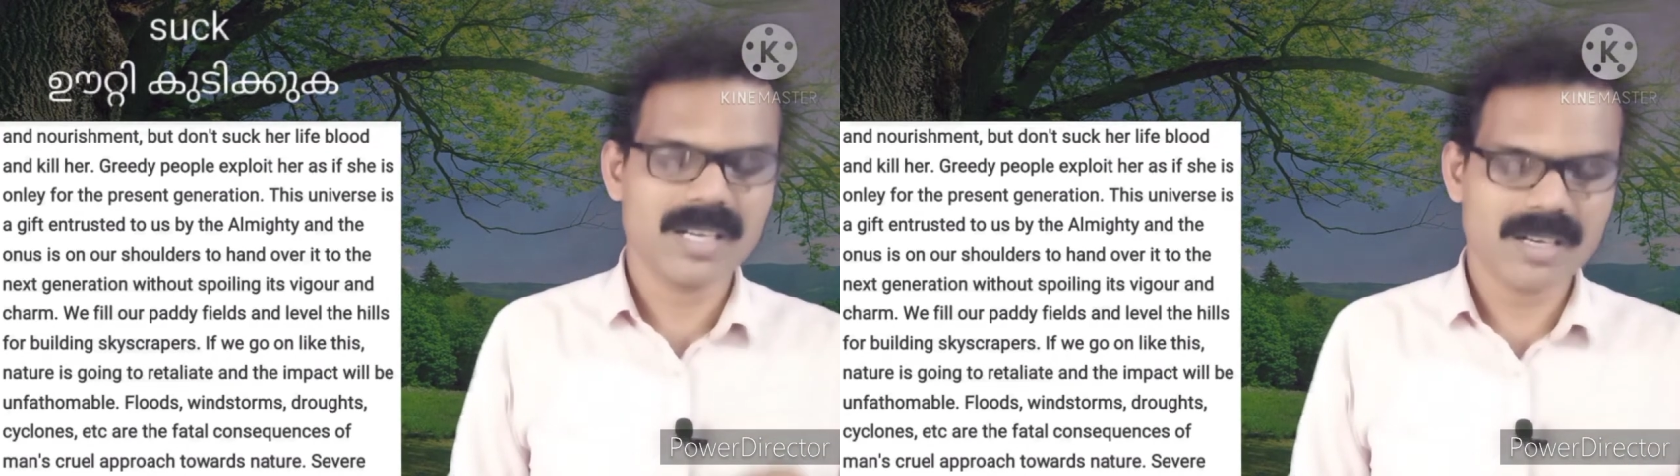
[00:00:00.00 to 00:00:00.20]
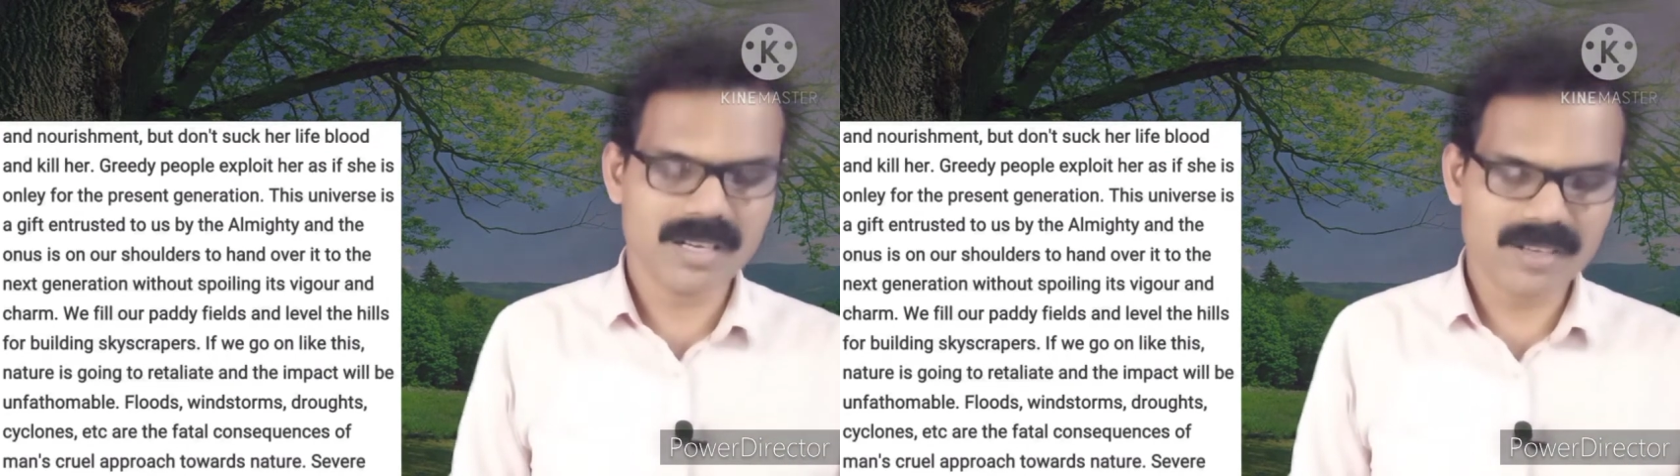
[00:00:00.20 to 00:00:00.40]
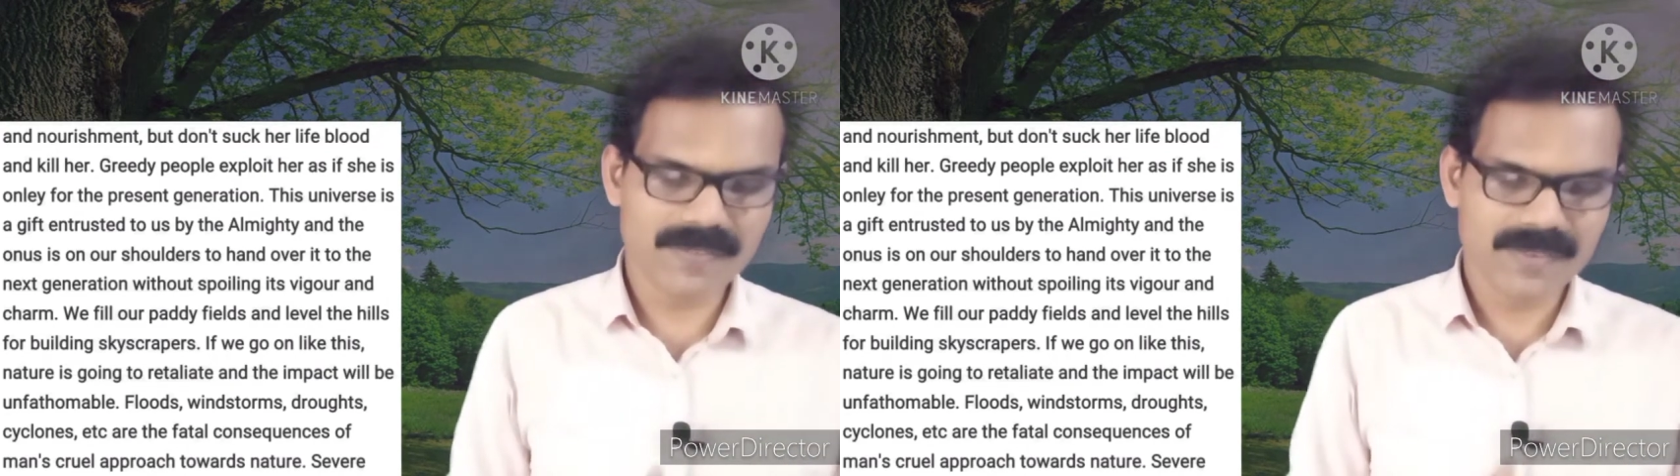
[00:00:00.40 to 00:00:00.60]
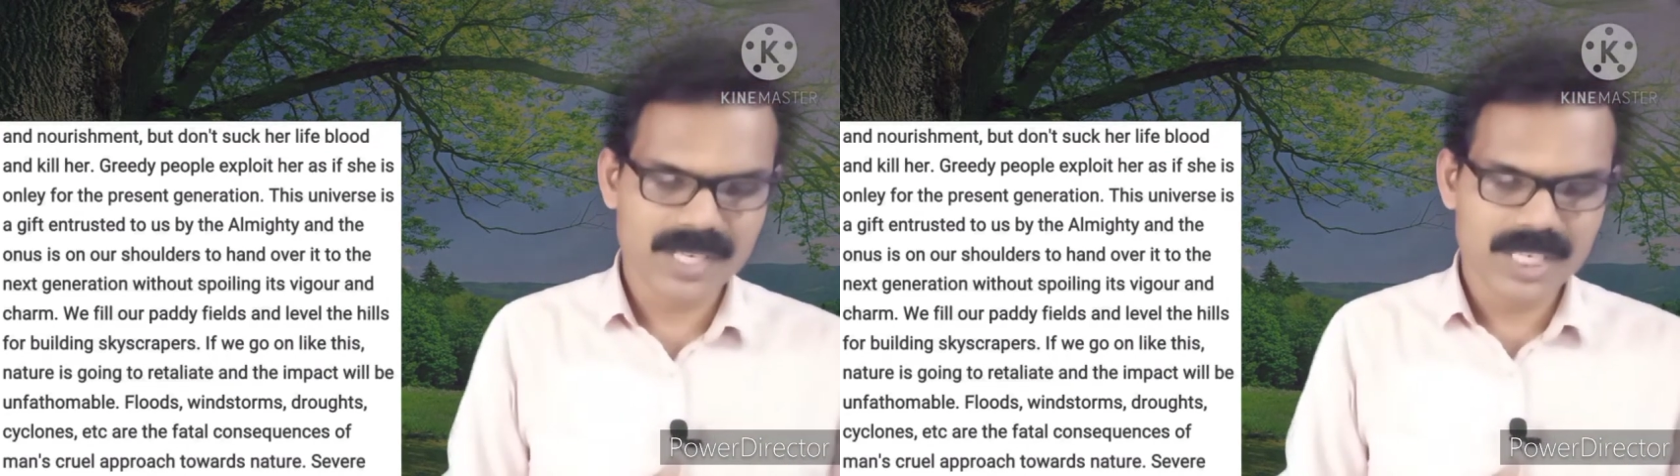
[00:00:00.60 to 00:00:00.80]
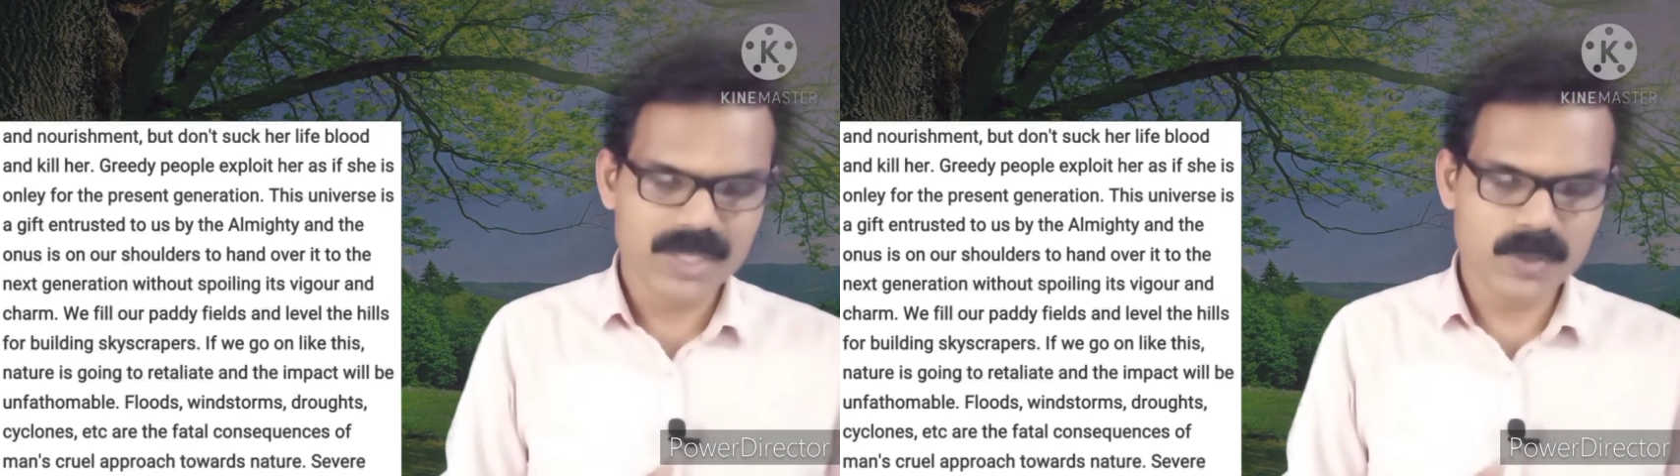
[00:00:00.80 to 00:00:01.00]
of
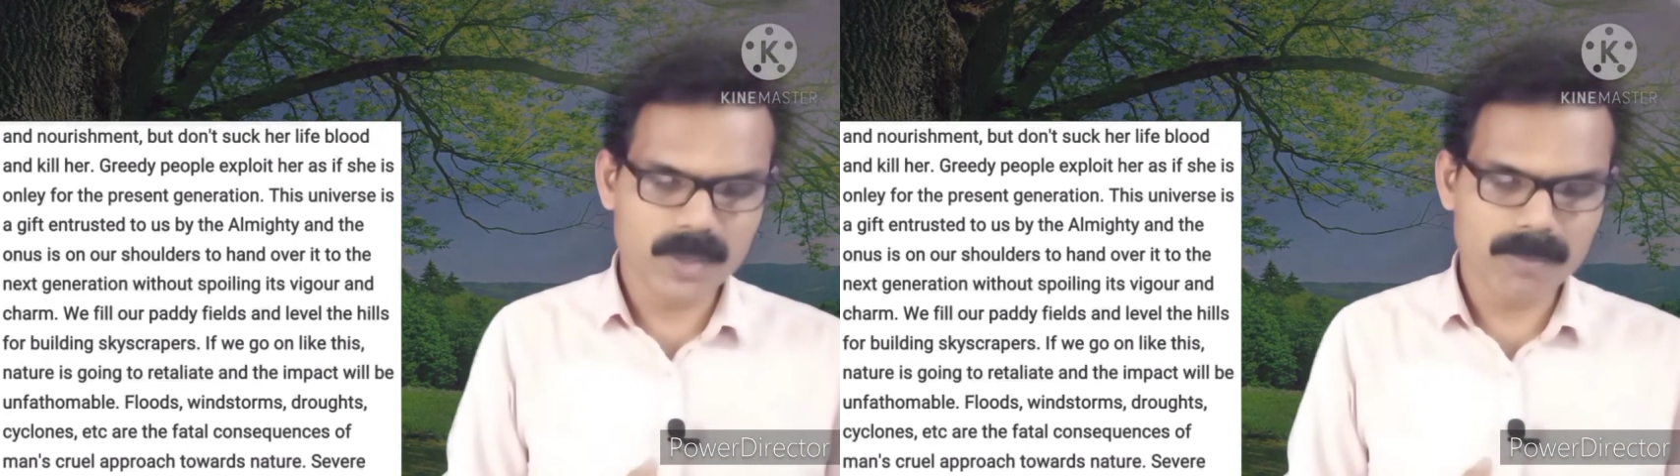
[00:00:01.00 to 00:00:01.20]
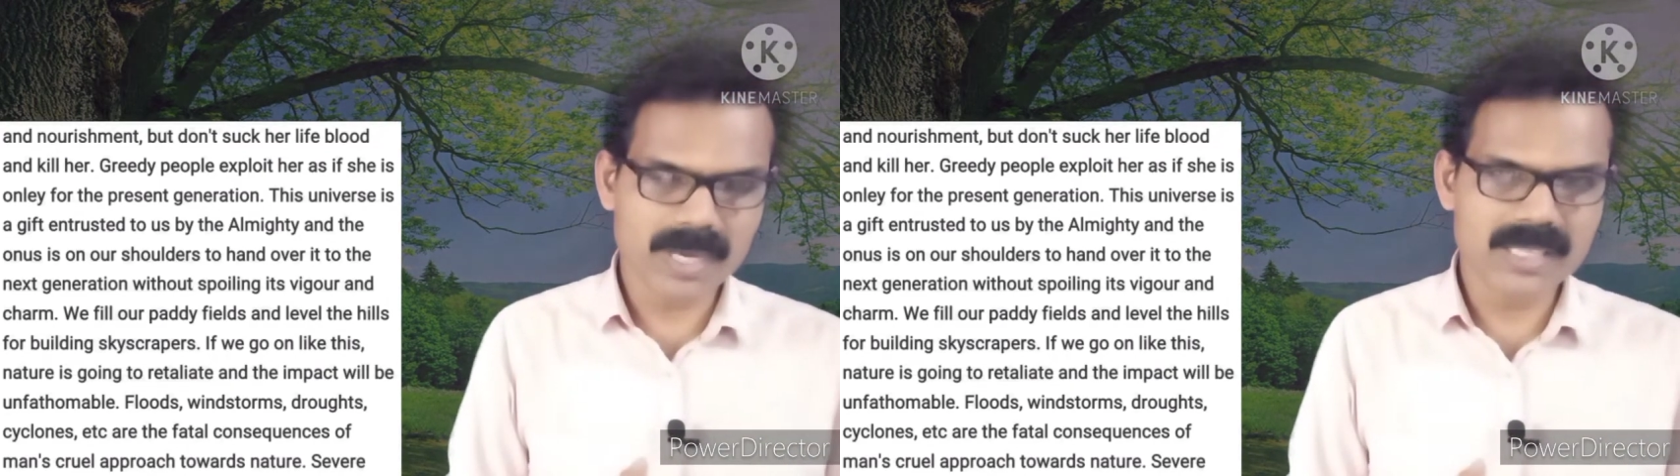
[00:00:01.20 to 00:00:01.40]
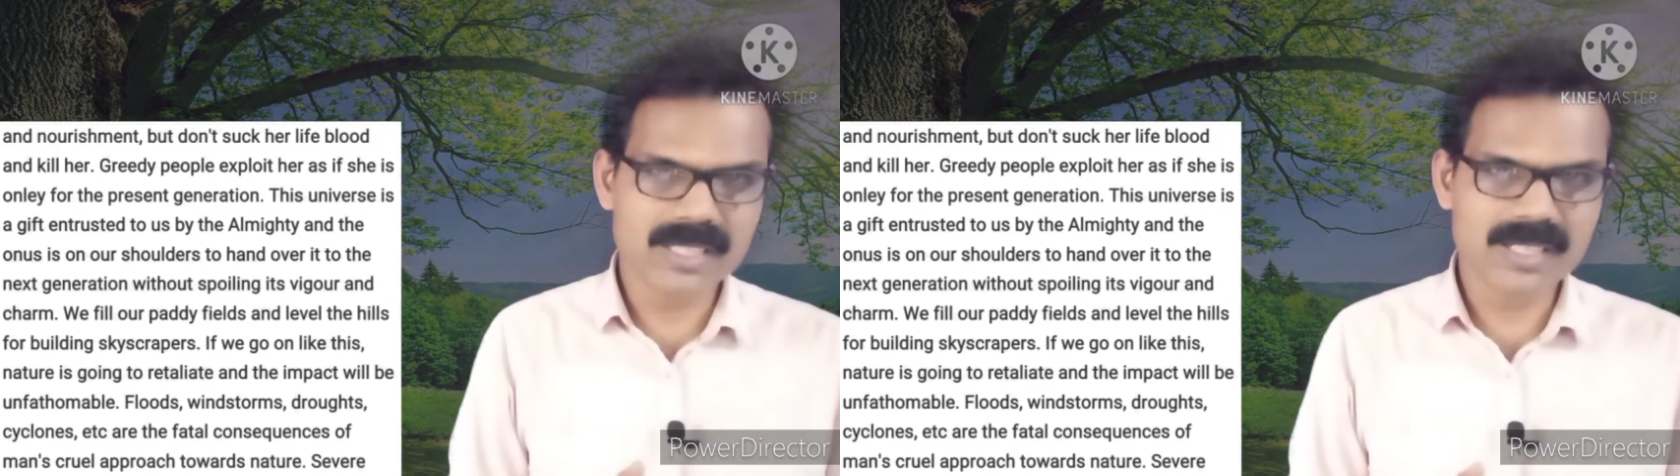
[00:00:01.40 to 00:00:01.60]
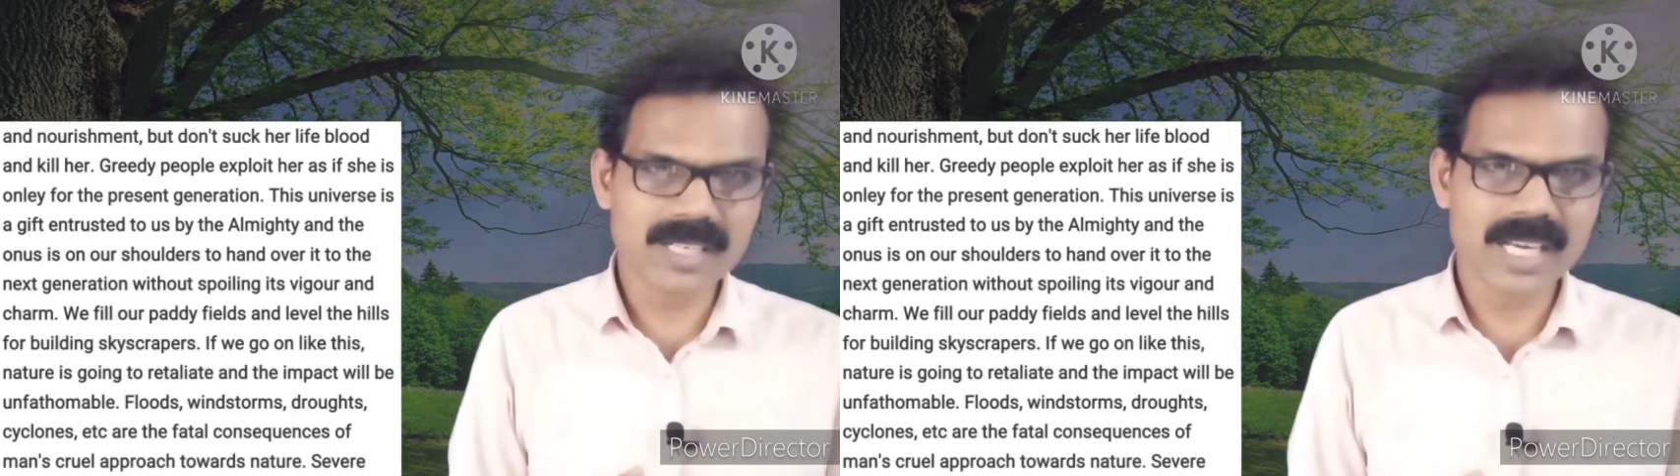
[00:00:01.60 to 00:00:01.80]
your mother